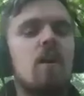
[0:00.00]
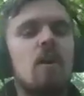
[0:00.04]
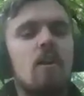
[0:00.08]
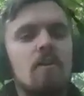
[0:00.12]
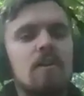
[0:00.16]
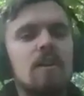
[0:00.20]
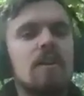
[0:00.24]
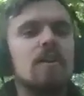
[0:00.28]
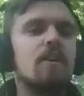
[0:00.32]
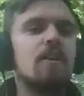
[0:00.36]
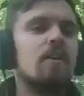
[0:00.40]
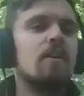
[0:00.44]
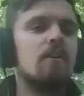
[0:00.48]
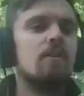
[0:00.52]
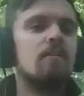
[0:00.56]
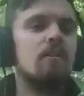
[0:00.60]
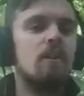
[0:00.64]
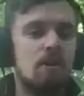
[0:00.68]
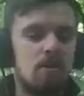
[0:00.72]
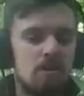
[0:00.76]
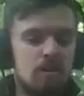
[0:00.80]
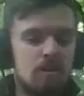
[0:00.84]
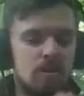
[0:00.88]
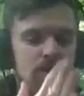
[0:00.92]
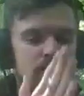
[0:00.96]
All they know
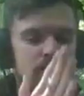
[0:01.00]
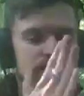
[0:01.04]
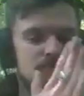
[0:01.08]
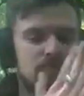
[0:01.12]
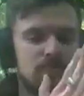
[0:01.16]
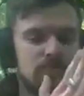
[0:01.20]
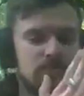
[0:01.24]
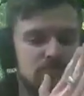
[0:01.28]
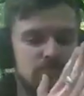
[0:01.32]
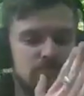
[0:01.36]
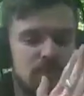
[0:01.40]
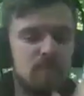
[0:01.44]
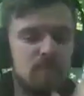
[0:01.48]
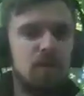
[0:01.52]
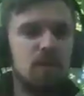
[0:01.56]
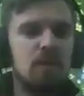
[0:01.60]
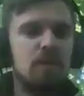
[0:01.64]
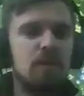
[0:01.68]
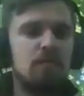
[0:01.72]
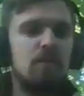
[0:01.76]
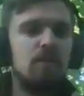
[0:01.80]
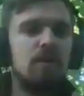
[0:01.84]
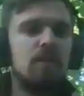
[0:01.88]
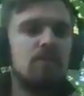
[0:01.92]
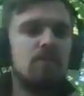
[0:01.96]
are the
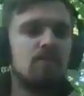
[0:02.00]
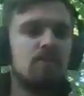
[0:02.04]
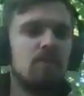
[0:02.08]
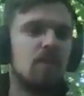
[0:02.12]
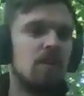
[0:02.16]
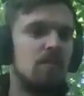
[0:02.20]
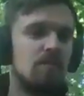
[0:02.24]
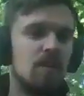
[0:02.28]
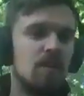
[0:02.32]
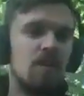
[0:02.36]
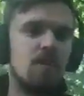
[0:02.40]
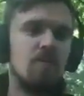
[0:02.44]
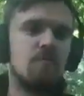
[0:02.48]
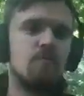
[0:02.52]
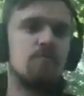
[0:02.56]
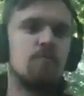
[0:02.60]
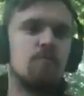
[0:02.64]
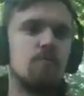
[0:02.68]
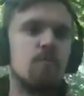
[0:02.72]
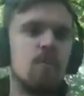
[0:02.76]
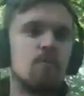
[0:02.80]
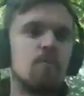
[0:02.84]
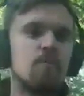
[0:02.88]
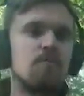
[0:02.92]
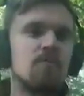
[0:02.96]
bullet points of
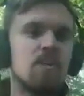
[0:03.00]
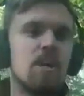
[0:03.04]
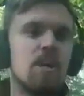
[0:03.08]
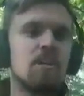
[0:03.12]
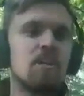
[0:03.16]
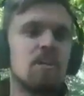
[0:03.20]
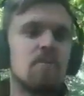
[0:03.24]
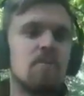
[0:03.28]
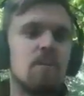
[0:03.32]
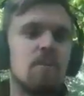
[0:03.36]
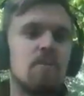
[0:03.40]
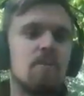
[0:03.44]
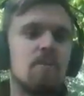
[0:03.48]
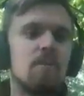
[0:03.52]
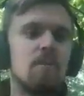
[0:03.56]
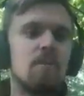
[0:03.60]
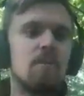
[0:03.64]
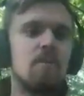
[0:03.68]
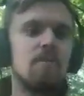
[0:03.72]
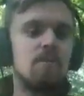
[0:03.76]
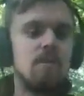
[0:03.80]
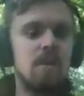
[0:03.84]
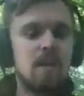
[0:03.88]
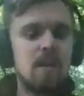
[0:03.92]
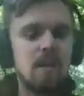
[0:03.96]
what we talked about.
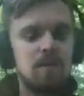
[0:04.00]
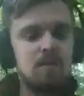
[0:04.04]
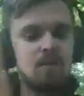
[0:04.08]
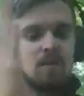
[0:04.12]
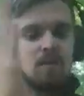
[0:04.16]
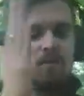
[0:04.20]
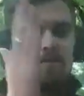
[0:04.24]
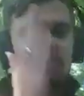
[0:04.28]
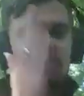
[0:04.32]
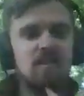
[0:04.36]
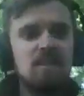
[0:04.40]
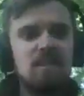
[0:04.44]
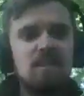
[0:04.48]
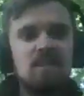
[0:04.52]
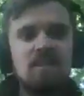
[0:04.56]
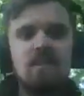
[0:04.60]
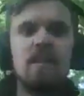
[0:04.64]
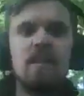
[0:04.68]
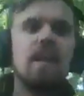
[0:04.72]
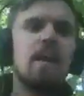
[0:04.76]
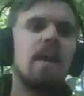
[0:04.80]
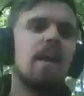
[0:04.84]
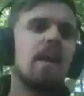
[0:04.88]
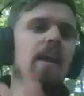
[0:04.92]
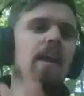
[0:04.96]
That you
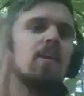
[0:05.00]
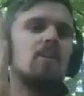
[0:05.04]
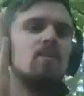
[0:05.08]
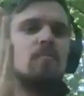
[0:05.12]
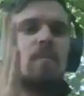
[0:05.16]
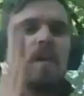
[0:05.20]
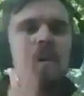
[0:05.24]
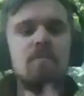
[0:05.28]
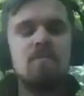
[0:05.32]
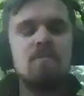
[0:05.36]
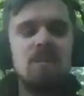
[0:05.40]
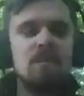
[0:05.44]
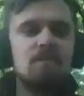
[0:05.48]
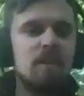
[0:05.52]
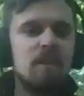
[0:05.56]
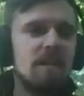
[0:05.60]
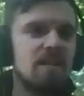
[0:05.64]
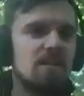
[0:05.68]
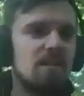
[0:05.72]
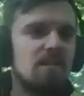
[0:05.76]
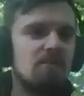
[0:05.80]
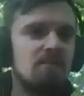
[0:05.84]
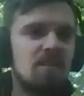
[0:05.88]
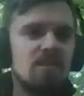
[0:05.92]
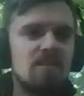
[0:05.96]
DCA, you buy in this
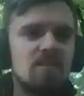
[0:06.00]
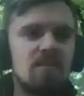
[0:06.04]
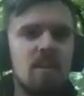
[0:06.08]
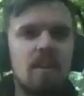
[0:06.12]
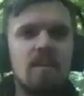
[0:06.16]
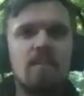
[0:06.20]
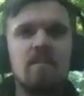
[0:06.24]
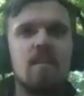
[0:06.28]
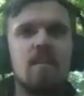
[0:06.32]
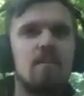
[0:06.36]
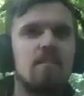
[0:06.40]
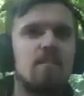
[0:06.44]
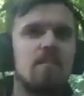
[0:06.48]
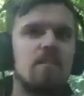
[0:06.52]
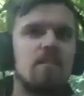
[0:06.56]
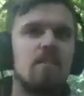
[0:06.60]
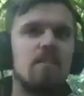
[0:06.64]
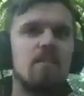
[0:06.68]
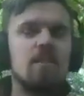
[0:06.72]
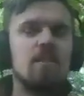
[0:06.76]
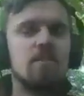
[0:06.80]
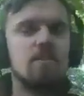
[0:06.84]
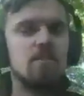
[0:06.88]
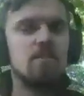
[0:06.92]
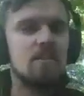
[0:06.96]
basket, this and that, the
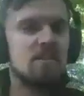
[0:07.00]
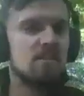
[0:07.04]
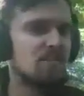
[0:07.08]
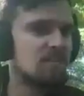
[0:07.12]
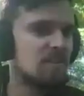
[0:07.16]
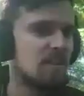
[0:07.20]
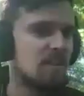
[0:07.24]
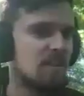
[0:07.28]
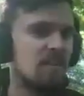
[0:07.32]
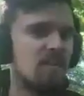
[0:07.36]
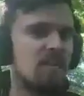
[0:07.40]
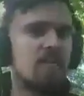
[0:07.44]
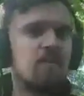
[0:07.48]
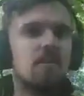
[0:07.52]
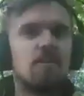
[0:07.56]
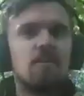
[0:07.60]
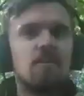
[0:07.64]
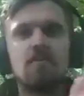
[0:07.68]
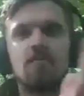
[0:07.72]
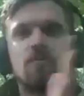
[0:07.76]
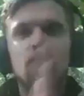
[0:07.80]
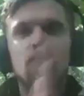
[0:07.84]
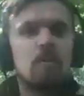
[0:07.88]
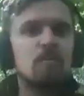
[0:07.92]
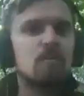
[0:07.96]
other, and you do this and that, the
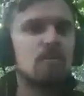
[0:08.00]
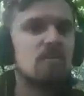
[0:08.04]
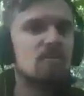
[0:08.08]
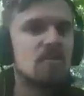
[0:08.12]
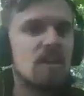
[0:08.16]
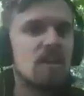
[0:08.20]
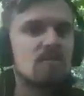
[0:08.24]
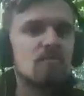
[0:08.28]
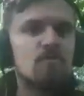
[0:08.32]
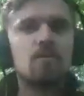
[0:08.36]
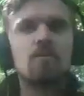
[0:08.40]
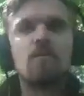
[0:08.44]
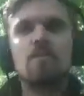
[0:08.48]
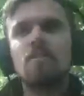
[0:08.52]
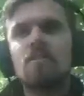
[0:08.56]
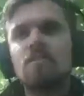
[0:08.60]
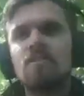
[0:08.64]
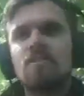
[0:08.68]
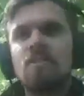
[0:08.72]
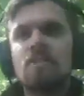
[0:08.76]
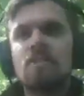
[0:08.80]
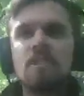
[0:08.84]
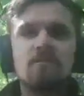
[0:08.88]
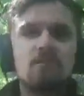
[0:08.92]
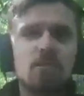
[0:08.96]
other, 4% rule,
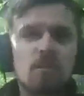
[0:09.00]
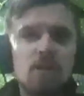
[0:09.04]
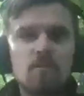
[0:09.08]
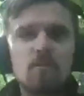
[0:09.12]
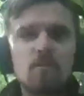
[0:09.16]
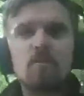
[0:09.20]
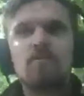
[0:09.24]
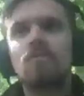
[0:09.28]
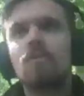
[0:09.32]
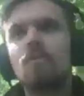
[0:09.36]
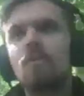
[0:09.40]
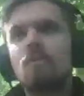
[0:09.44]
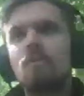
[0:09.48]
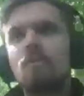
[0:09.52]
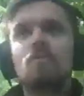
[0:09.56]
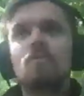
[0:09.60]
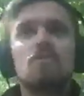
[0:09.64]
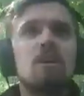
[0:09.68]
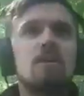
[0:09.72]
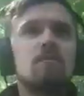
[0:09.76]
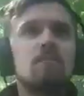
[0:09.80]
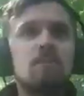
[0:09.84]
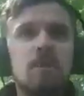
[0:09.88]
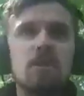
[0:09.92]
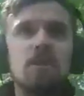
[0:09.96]
60-40 portfolio,
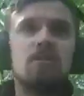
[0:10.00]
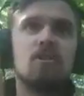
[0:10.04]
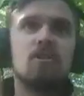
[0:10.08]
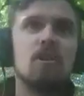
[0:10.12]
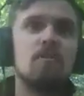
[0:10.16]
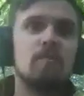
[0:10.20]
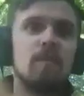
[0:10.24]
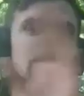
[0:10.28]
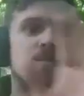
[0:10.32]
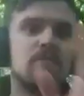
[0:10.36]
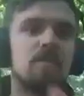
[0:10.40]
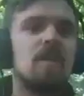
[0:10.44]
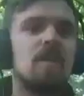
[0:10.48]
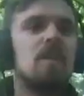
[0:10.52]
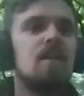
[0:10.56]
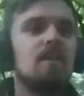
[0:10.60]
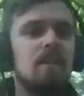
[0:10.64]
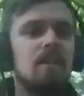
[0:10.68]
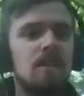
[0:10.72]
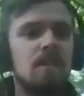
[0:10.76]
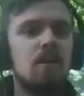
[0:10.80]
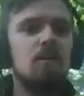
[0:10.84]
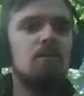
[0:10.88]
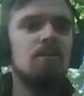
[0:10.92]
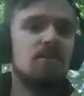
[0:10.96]
Sharpe ratio, blah, blah.
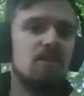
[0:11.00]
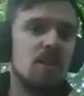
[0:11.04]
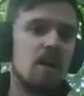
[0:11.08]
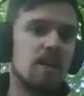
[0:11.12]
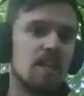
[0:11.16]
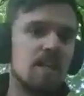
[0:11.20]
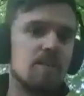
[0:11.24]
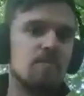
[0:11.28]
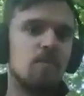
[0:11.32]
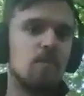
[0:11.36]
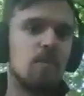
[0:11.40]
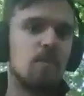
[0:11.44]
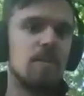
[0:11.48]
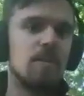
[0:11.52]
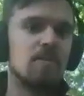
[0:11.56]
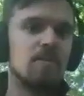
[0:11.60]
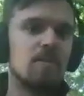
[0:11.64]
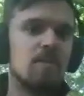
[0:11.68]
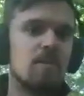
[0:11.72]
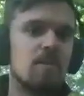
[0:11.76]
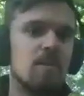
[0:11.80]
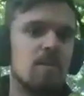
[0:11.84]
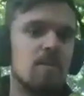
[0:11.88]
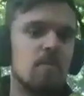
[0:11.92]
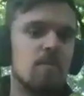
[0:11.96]
They know the talking points,
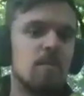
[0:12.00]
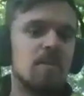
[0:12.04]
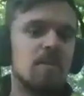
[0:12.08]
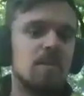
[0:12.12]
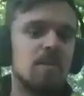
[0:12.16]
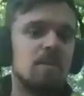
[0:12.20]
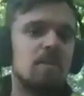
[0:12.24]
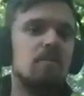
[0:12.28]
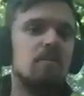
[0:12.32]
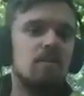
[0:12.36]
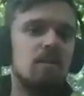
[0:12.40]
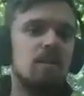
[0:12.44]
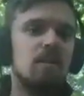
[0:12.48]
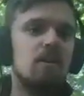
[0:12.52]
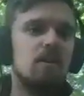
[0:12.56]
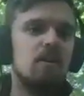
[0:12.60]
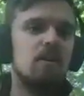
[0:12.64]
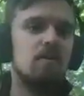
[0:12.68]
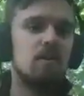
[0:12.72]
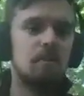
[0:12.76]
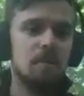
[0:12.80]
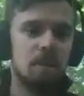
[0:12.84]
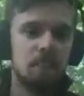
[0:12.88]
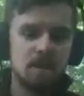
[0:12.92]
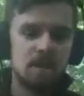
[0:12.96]
but they don't
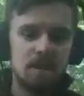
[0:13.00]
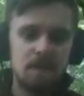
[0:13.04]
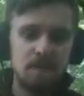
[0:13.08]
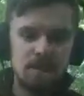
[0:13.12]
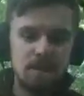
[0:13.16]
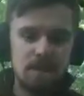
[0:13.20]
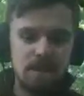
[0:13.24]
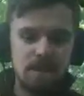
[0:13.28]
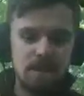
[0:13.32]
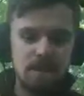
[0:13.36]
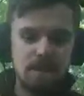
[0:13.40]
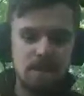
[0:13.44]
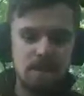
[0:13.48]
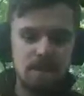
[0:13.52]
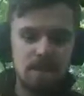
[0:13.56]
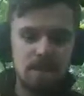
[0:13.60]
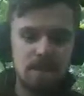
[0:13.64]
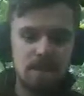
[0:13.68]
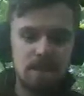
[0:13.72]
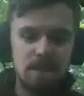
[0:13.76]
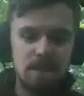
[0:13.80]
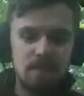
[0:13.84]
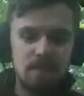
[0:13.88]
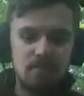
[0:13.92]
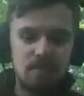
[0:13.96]
know the
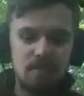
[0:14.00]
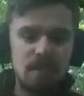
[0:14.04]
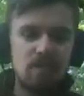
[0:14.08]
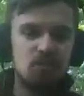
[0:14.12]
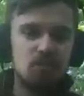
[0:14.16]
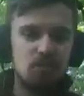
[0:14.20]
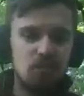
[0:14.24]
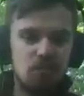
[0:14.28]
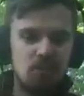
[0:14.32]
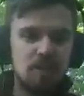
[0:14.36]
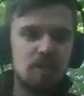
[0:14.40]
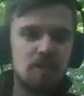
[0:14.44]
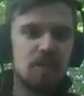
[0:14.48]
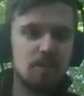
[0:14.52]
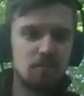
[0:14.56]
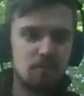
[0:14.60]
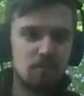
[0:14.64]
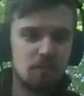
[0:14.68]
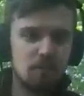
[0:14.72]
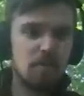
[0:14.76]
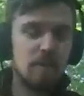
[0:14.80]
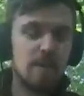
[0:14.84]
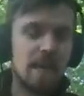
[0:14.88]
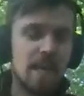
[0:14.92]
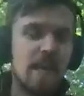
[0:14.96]
engineering. They don't
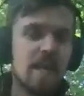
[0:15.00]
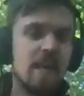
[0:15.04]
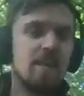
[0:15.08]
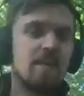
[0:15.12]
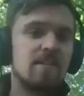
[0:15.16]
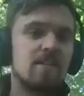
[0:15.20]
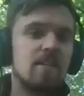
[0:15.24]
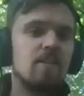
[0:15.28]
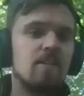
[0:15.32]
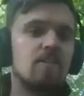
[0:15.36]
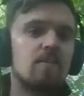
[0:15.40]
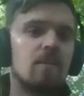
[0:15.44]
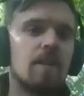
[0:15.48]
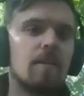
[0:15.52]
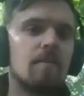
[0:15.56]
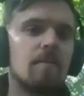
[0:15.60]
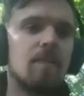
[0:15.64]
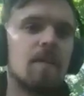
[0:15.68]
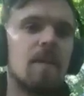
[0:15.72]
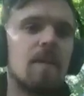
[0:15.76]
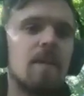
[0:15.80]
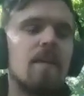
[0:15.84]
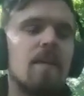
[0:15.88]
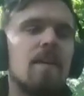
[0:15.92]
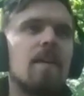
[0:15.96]
know the mechanics under it.
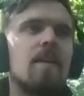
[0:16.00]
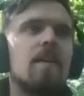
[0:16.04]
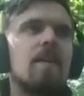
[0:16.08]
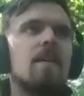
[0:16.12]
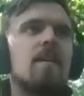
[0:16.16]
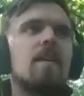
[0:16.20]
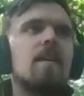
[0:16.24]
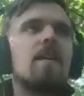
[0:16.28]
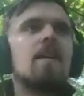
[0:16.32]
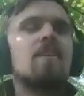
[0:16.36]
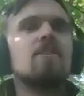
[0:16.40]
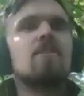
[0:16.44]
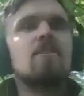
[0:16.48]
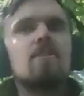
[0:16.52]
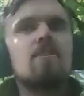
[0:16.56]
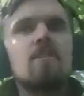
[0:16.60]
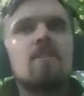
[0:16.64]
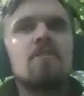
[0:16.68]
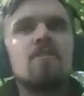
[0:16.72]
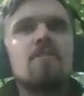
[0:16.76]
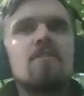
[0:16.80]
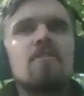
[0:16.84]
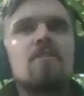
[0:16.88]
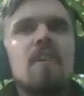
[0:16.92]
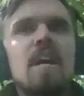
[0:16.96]
And
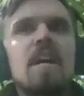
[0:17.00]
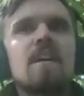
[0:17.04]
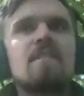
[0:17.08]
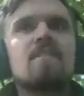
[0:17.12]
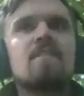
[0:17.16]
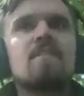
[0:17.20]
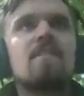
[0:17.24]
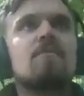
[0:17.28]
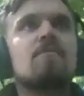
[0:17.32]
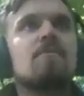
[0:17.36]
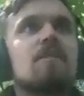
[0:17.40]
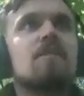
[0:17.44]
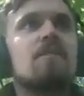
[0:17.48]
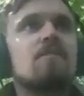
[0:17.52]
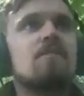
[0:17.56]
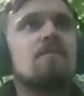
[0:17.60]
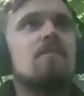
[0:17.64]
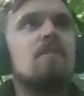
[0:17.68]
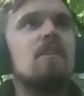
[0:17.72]
so that's the difference.